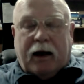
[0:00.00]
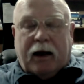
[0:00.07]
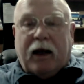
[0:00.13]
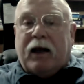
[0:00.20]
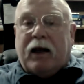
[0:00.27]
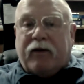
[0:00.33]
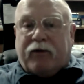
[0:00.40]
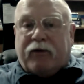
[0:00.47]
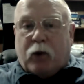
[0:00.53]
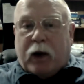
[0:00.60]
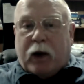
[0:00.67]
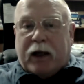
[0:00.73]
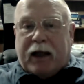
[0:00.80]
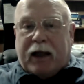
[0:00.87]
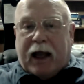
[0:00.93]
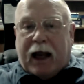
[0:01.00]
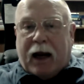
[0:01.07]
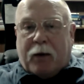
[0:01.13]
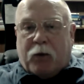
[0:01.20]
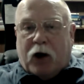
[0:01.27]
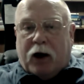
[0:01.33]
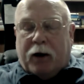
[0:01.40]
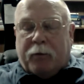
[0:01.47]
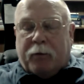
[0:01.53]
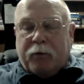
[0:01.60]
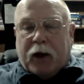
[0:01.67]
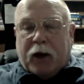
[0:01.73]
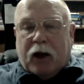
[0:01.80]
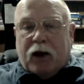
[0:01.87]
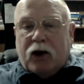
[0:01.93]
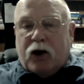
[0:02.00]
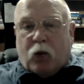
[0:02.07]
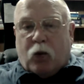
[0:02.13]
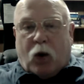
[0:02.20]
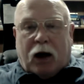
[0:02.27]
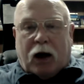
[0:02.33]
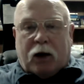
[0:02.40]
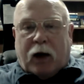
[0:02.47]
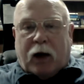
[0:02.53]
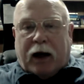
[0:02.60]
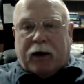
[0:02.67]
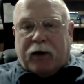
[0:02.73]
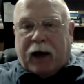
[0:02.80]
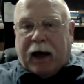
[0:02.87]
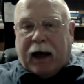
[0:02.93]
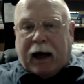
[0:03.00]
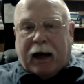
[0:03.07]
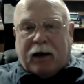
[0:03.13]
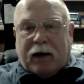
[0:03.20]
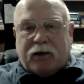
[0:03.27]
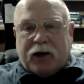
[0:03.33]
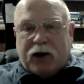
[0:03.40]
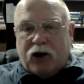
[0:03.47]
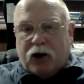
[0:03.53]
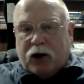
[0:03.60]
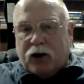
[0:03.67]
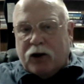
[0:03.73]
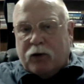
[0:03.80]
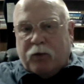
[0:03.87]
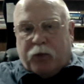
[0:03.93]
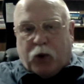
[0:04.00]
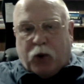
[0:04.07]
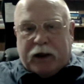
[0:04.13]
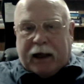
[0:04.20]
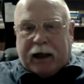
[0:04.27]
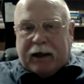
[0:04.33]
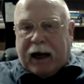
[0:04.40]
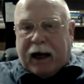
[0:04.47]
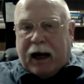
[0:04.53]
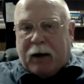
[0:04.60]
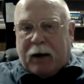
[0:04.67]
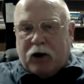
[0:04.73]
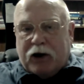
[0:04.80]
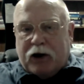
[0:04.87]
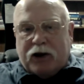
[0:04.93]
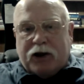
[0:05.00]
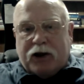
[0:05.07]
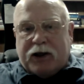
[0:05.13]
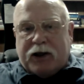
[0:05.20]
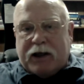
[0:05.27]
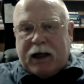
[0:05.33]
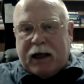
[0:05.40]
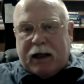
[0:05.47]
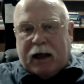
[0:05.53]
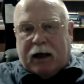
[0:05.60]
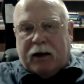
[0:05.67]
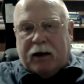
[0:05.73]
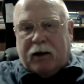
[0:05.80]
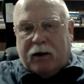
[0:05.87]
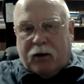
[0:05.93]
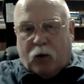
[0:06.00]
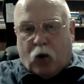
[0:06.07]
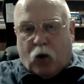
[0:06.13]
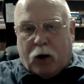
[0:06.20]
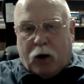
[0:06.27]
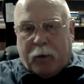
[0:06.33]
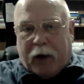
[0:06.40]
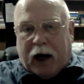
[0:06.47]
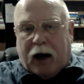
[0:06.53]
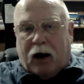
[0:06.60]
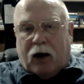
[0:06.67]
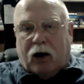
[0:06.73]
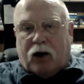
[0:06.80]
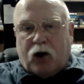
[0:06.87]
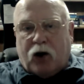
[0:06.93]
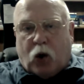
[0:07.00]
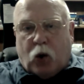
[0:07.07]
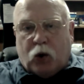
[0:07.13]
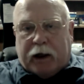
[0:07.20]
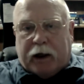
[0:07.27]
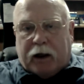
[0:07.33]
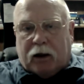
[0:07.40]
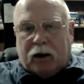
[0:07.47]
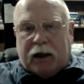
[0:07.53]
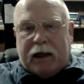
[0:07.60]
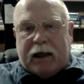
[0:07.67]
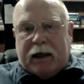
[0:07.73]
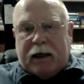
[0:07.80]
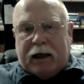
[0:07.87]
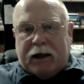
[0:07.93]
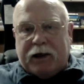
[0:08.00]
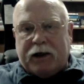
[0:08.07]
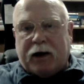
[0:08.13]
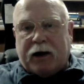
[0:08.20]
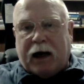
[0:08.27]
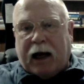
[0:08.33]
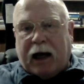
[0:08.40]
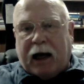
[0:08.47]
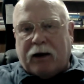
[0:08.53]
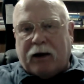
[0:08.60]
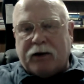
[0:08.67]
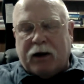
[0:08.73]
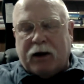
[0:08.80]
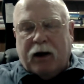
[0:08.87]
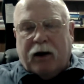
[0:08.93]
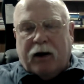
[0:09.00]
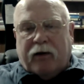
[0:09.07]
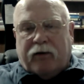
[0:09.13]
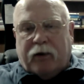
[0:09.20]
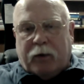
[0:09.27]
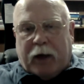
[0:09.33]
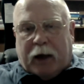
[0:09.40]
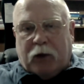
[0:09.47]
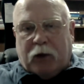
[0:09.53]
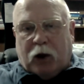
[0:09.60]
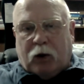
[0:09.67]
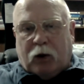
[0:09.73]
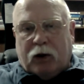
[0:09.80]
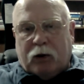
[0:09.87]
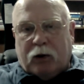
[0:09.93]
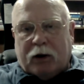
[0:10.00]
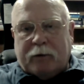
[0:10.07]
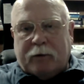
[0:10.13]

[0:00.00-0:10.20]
infrared camera, you can walk around the house and you can point that camera and you can just see the warm air or cold air leaking into your house from that blower door.